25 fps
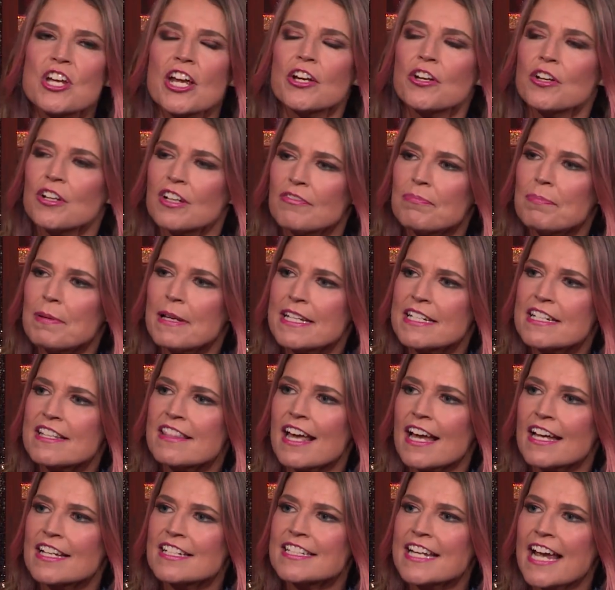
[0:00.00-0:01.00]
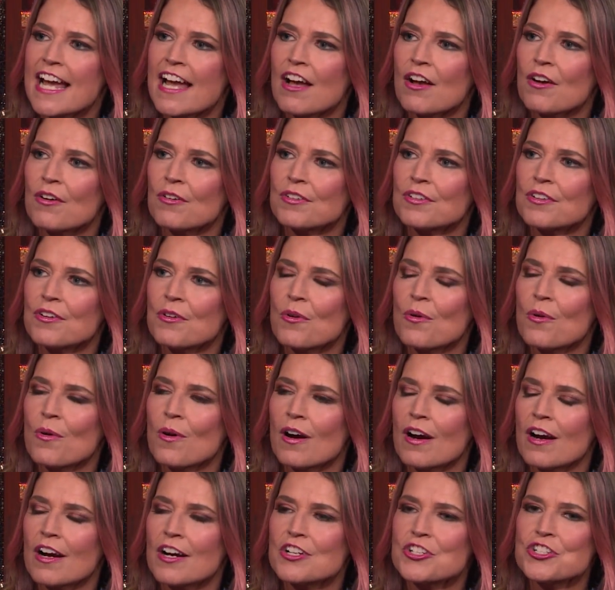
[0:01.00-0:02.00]
I could have pinned that down, right.
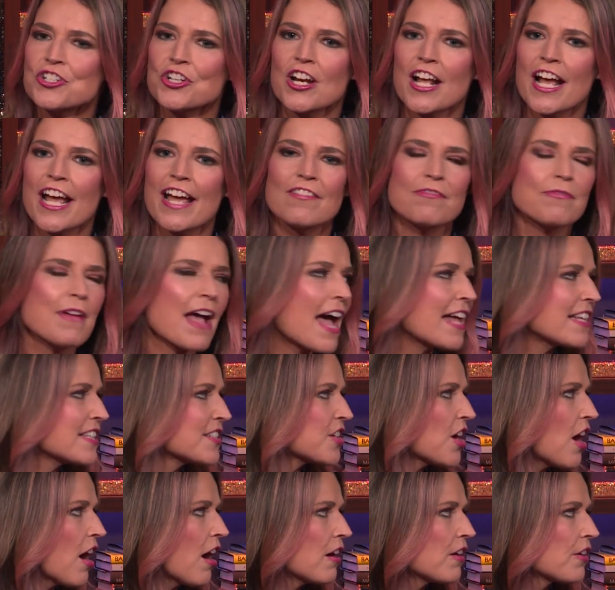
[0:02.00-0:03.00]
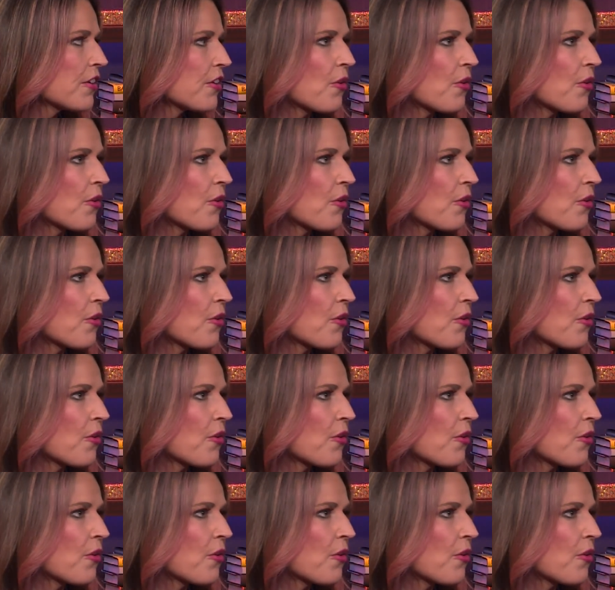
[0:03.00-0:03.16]
or should I have asked a harder